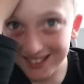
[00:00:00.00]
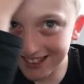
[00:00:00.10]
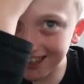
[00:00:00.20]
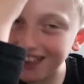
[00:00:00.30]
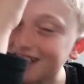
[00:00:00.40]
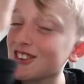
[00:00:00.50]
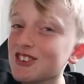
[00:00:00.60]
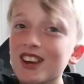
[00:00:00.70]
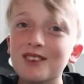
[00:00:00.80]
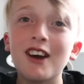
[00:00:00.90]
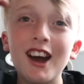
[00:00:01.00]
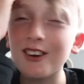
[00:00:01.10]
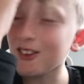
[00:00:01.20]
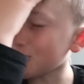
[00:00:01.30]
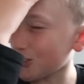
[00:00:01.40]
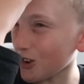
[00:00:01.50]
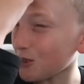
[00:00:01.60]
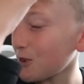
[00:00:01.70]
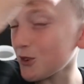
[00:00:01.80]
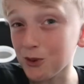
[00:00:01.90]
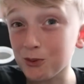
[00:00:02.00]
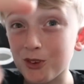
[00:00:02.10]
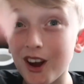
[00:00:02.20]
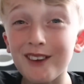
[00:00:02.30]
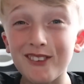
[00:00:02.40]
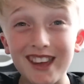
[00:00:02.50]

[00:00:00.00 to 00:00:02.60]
Yeah, go and check him out. Drop the subscribe,